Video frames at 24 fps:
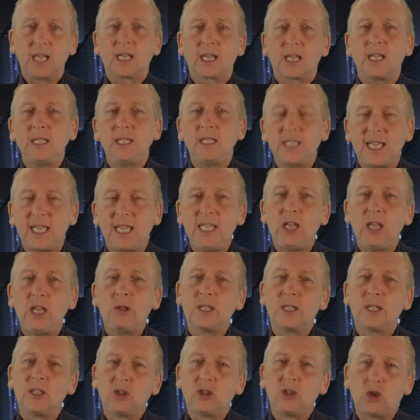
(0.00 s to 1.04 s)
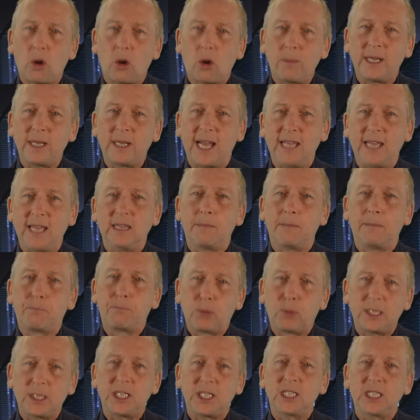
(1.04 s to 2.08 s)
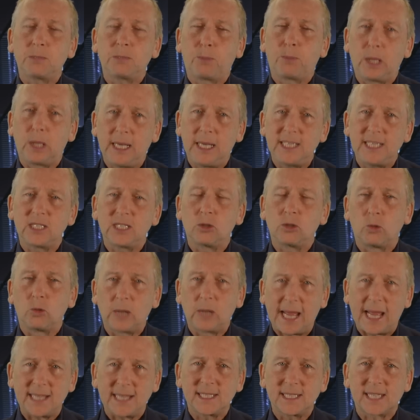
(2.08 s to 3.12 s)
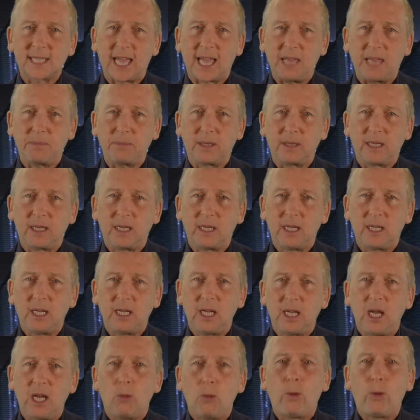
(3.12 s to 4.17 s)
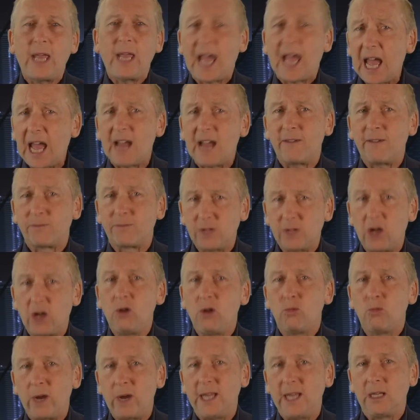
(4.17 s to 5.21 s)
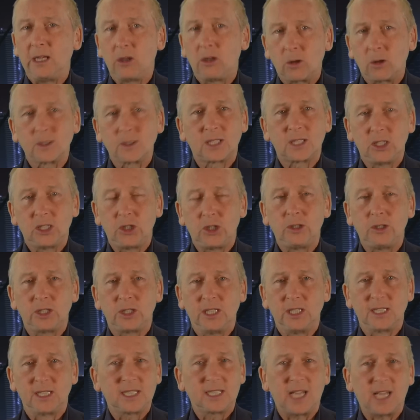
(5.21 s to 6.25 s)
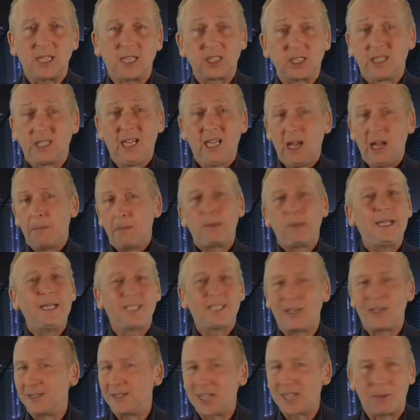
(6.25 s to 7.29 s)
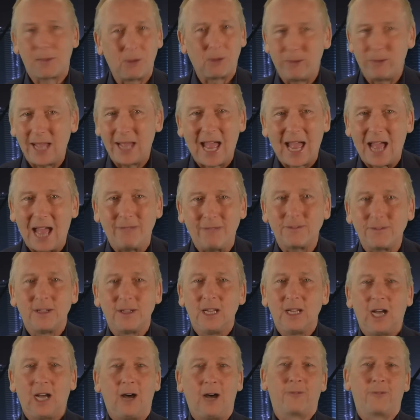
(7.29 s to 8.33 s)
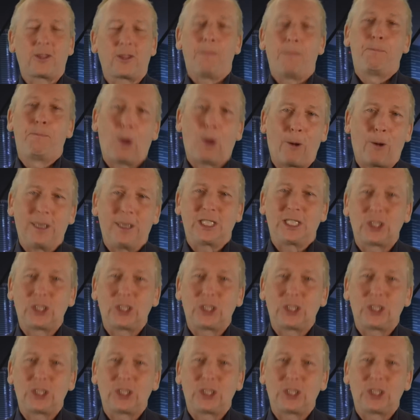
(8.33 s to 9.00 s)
continue to dominate the British political landscape. We have no written constitution as such, and please don't tell me we have, after Boris